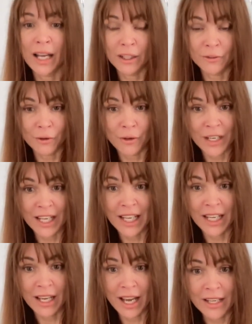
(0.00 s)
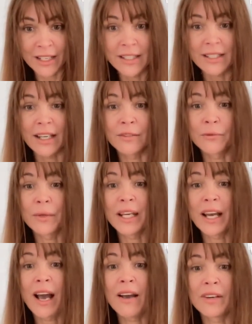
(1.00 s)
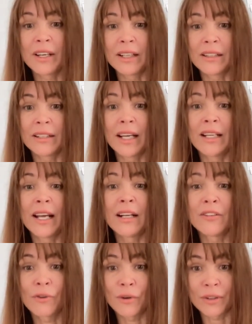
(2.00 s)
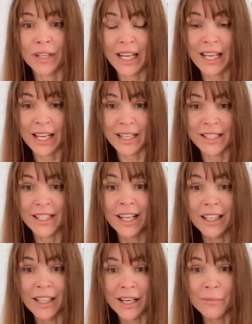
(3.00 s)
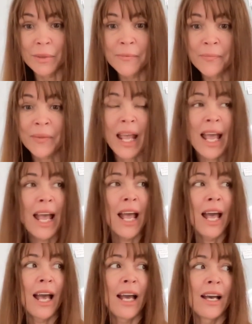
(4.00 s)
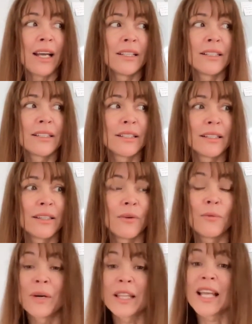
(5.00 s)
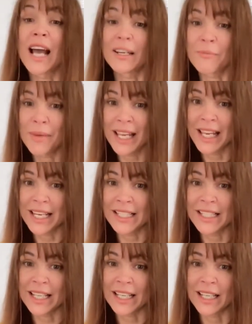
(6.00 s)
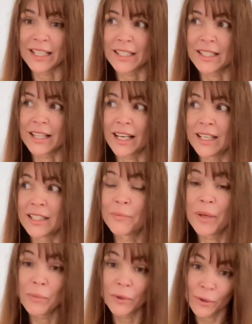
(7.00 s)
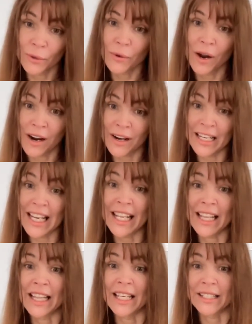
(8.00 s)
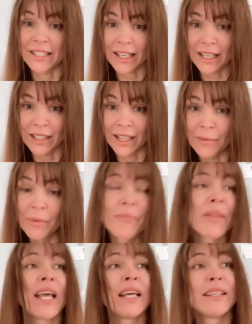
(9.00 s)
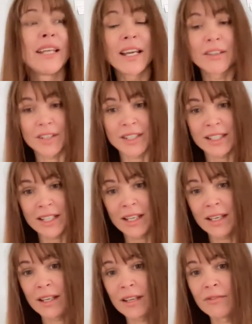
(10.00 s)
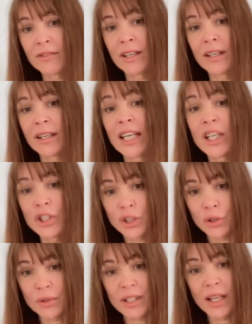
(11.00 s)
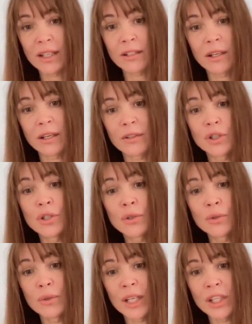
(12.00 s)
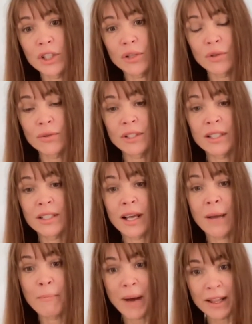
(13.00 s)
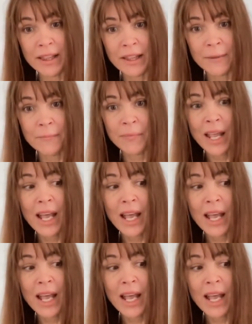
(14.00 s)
l4es and we have a, an l4es club and uh, what that means is that people who are in this club, they receive uh, issues, like uh, two issues a month